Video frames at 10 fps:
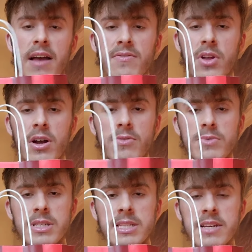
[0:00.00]
have not
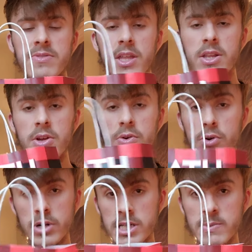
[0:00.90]
received the new
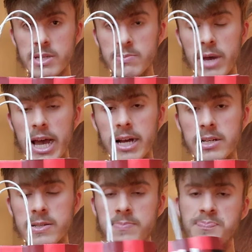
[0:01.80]
Christmas
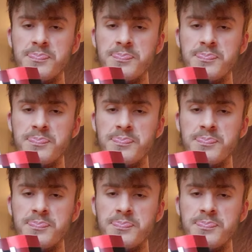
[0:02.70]
bags.